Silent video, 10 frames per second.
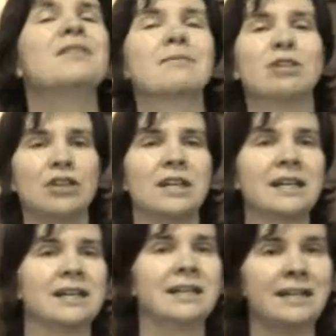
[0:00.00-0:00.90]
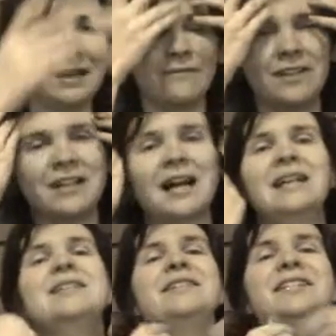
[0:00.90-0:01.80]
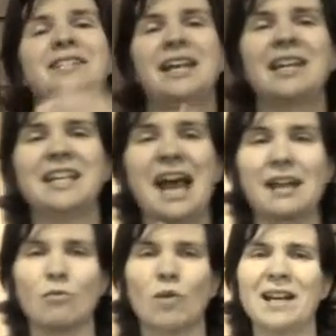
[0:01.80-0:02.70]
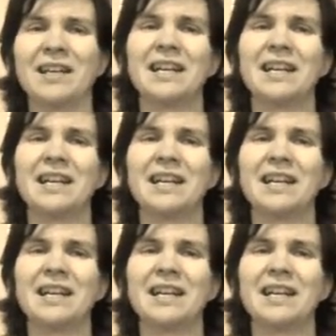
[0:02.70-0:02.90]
what I'm learning every day is just to take it one day